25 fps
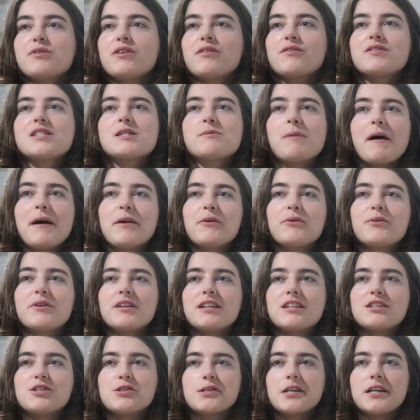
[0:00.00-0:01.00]
when you have spinal
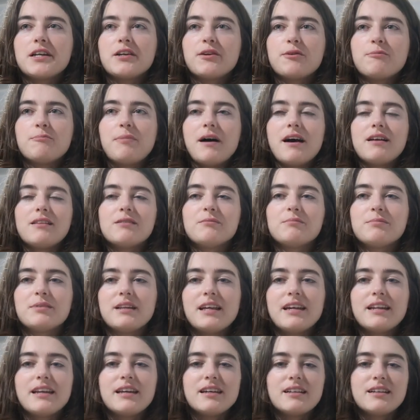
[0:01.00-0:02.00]
cord injury, your bowel and
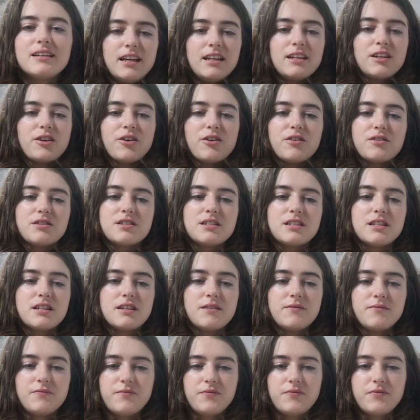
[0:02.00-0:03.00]
bladder
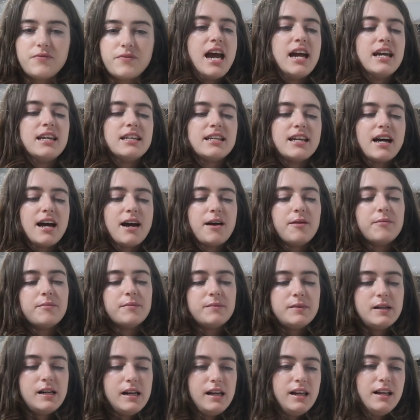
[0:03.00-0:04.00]
incontinent. And
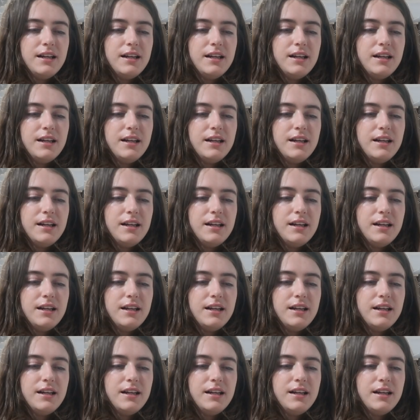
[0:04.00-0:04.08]
um,